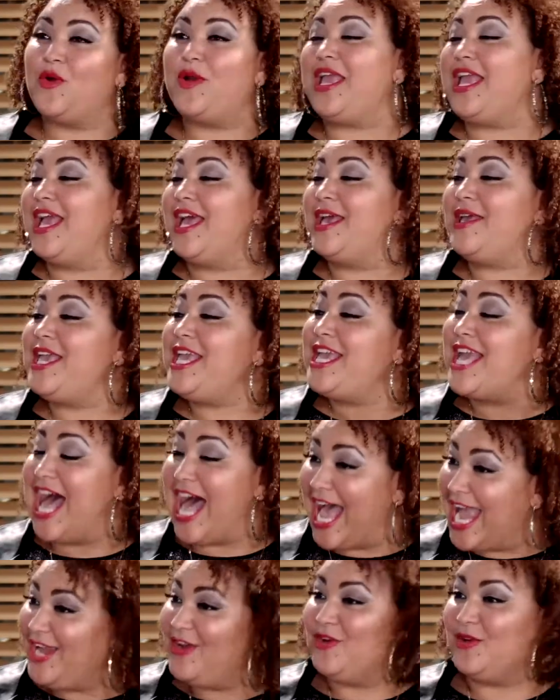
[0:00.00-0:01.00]
he, he
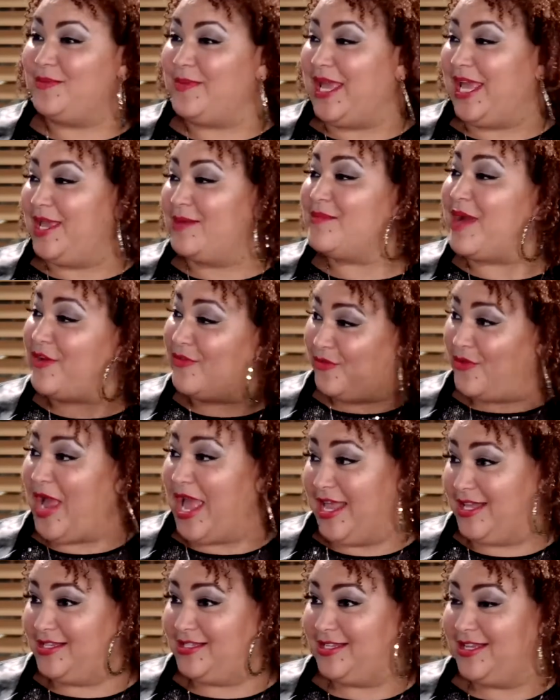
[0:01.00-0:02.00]
hired me, my
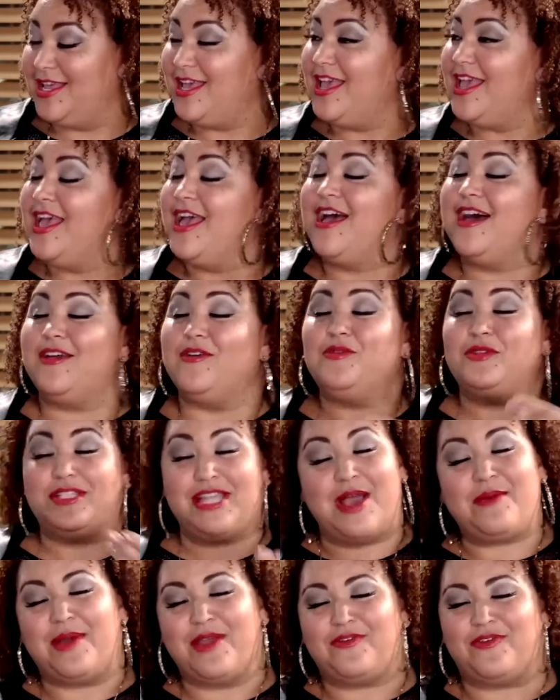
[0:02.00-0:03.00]
friend, uh -huh. who's
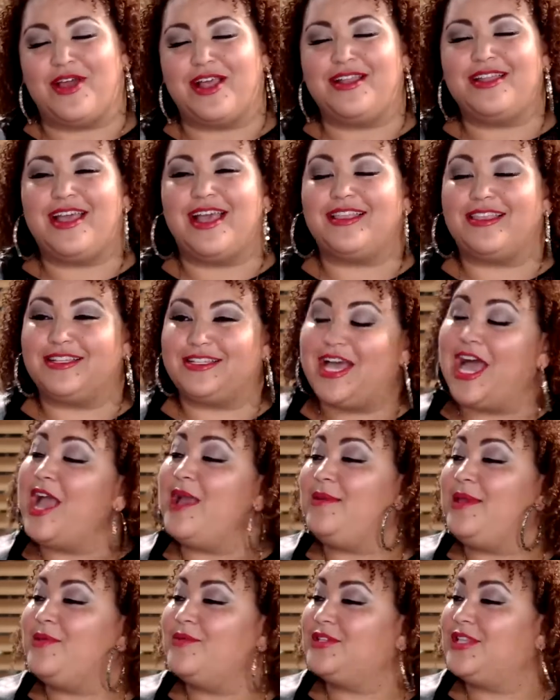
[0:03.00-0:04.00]
now my friend. At the
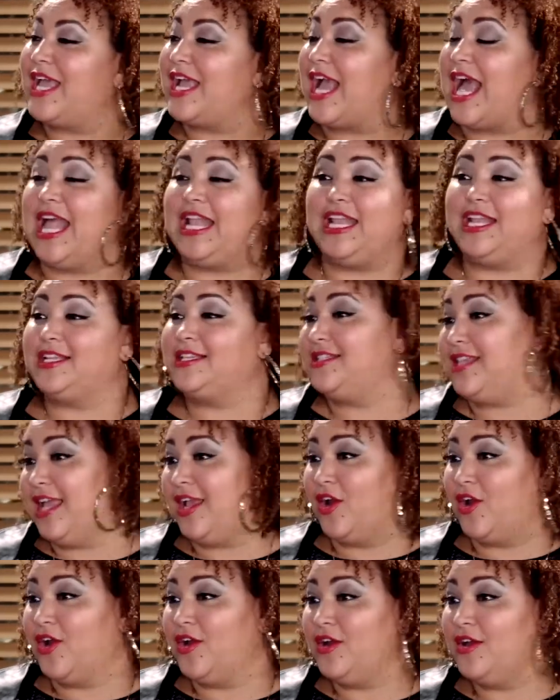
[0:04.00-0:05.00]
time, he was like, I need a
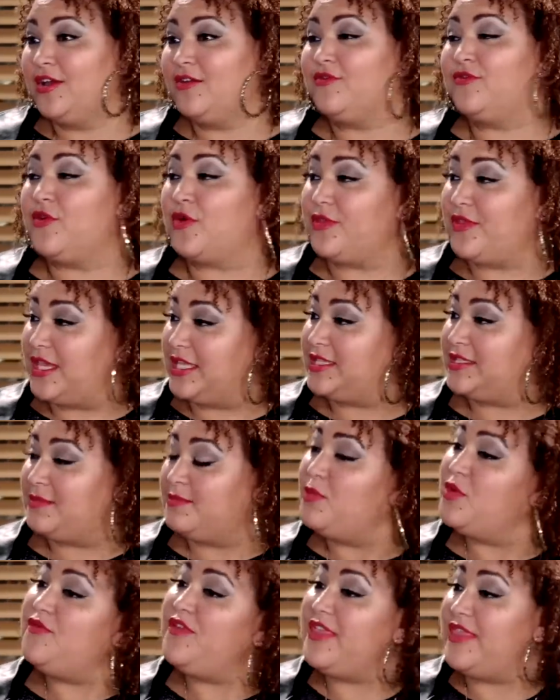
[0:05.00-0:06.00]
singer for this
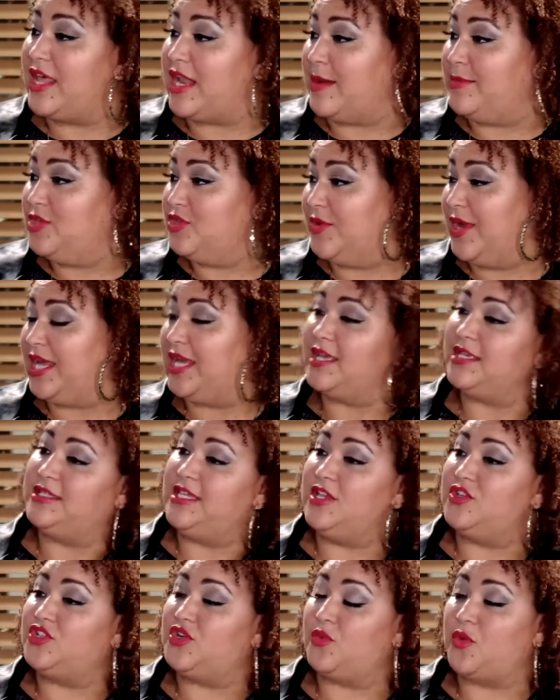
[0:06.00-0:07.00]
movie that I'm doing because
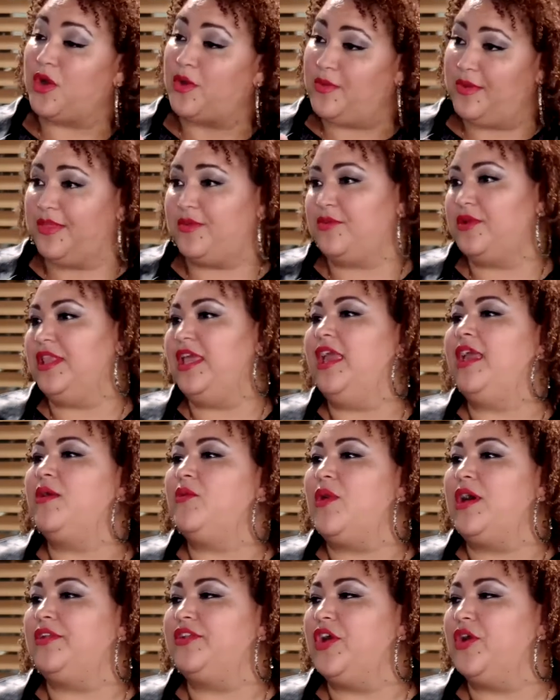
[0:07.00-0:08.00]
he used to work with a really
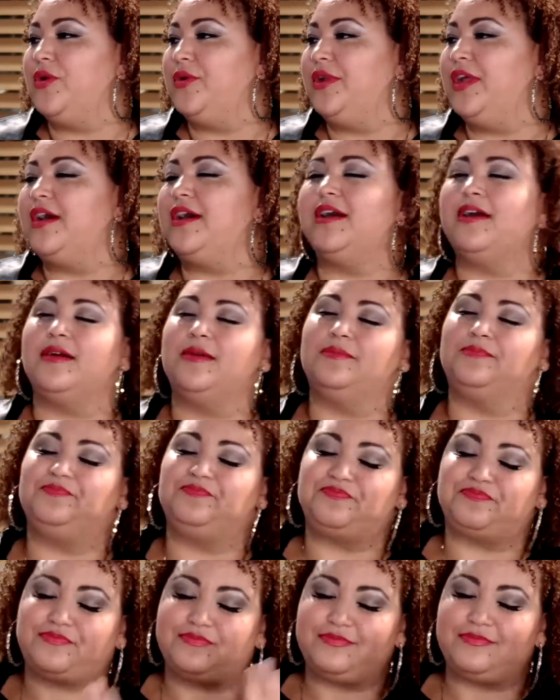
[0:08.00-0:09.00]
well-known. Um,
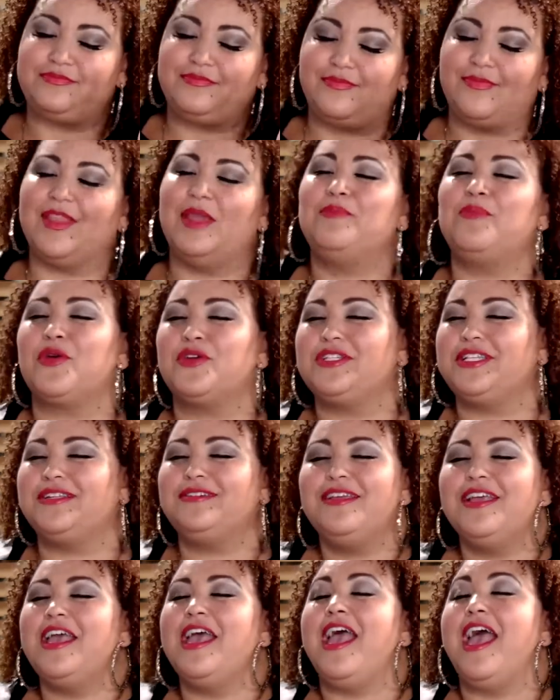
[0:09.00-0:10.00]
person,
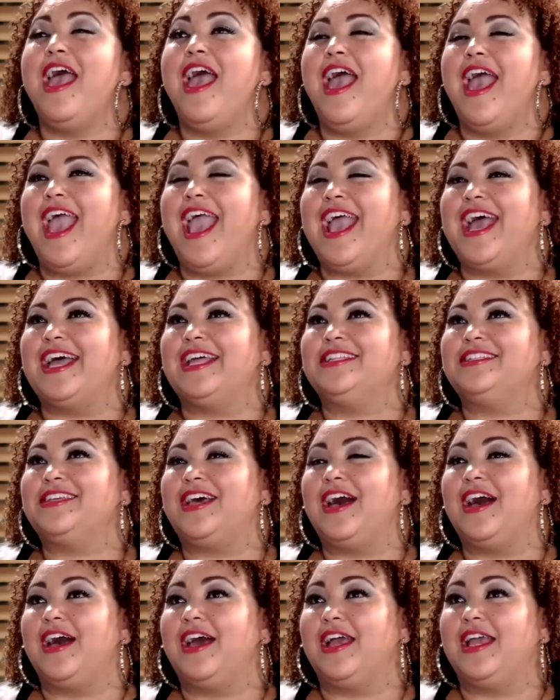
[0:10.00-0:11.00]
and
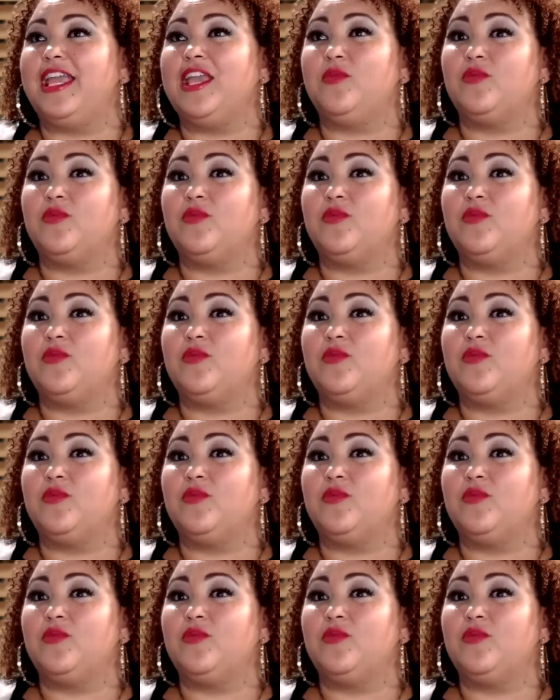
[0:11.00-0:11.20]
uh, he